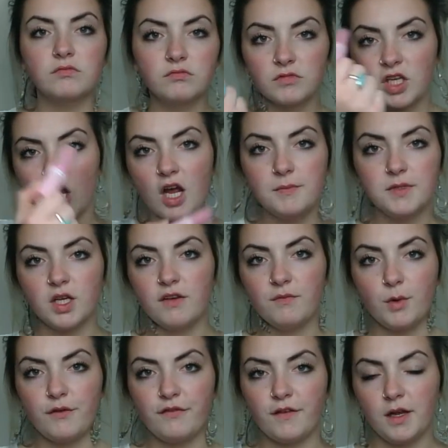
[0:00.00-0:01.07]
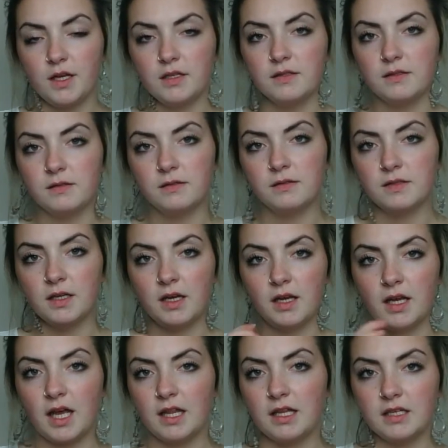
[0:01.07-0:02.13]
times over my face to
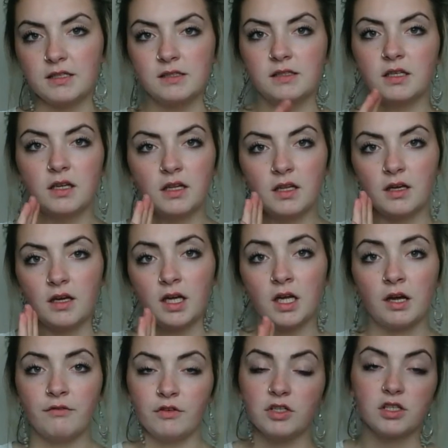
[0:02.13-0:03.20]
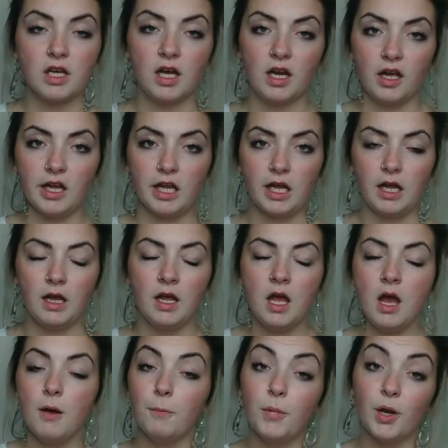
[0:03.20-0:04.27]
get this to the coverage that I like it.
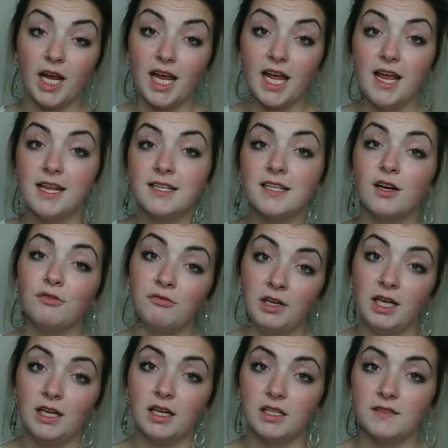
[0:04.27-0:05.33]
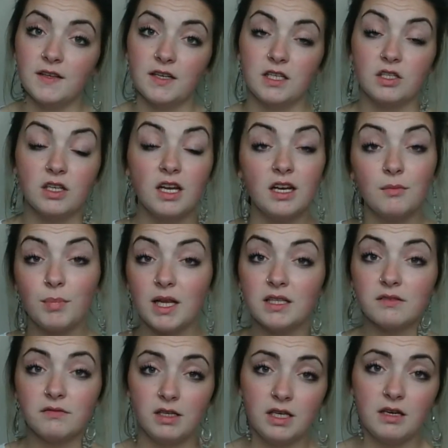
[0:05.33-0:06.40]
But it is a really nice foundation, and it
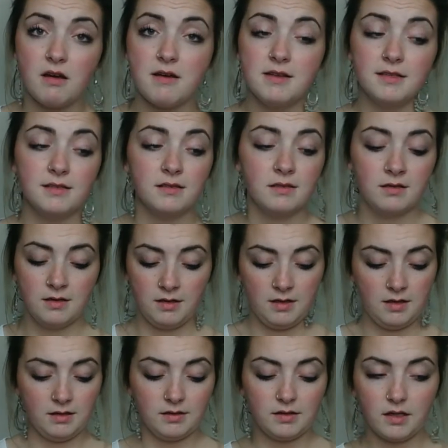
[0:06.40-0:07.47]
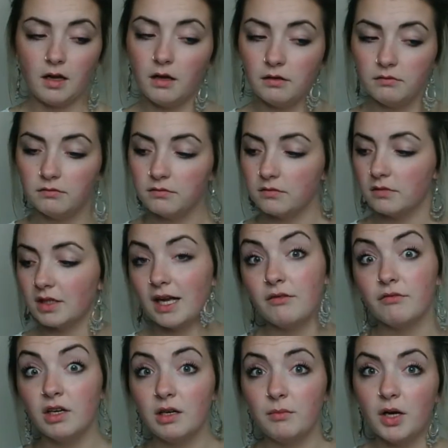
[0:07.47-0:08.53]
blends really nice. So I
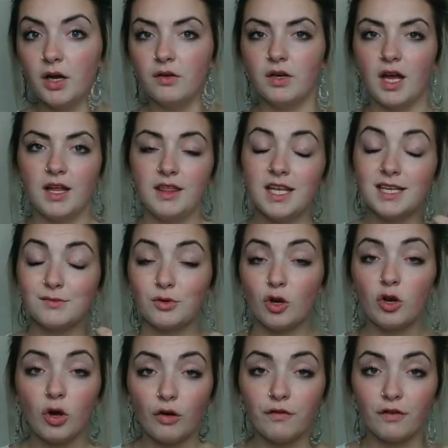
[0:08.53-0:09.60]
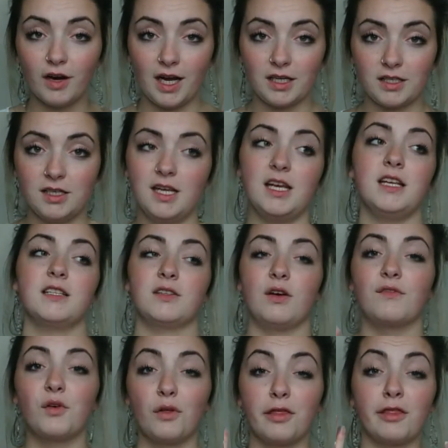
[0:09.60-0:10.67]
can't really moan. And these were on offer actually, so
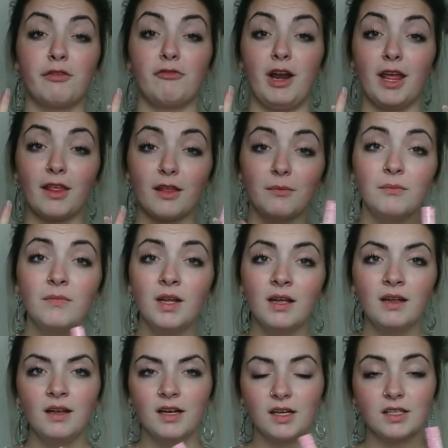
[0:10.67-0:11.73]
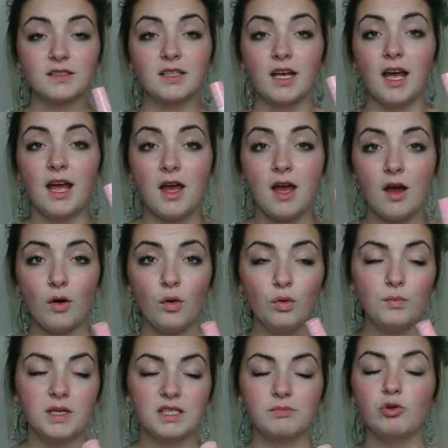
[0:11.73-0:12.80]
I've got 3 of them, because all
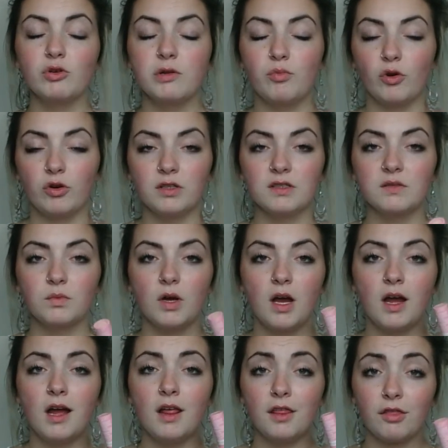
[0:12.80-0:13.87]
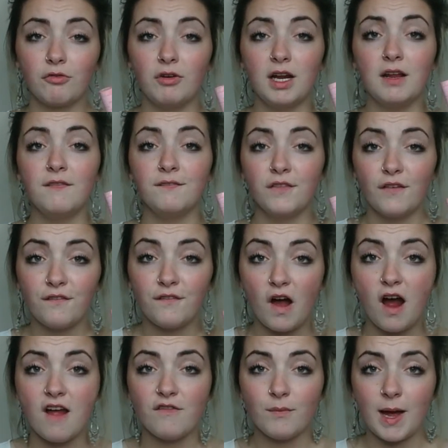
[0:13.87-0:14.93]
Miss Sporty products were 3 for
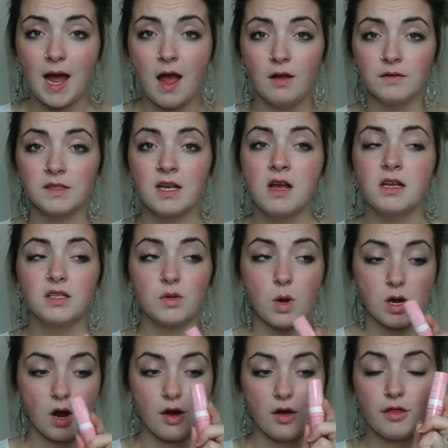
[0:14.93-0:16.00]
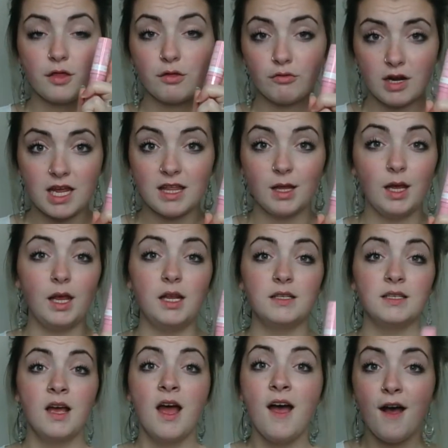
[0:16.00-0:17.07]
£5. So I got 3 of these
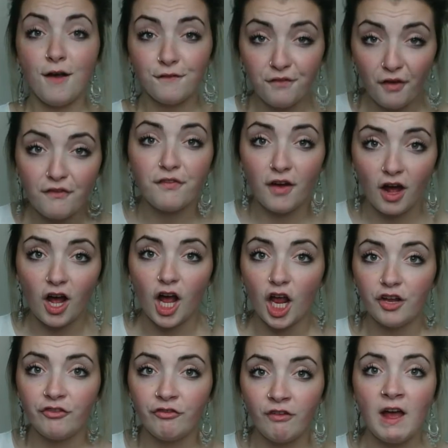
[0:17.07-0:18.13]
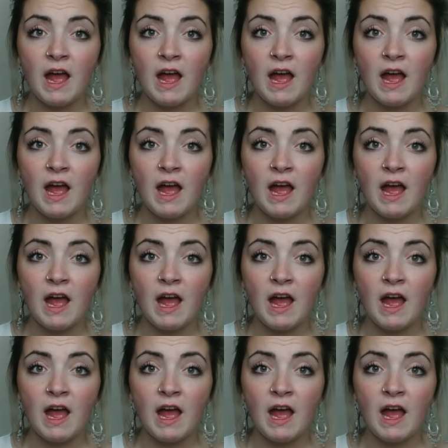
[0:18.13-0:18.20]
for £5.